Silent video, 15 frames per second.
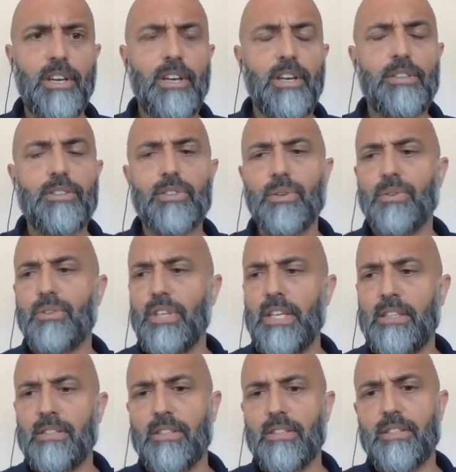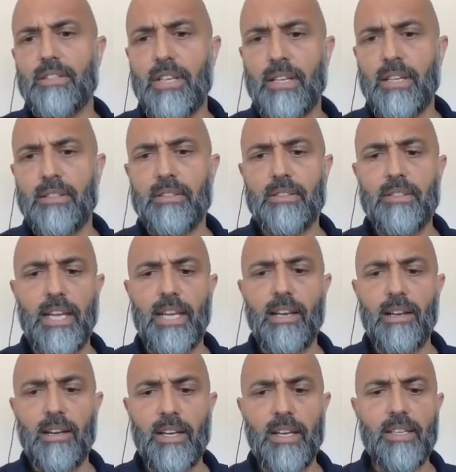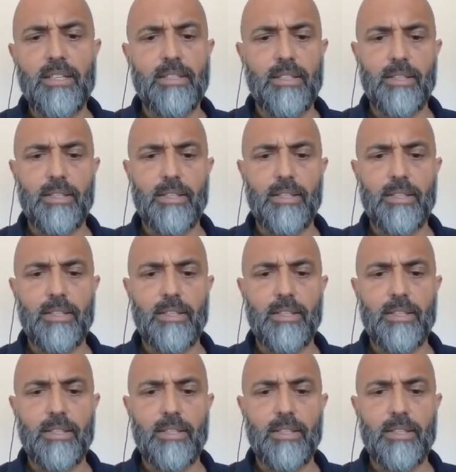So things such as daylight,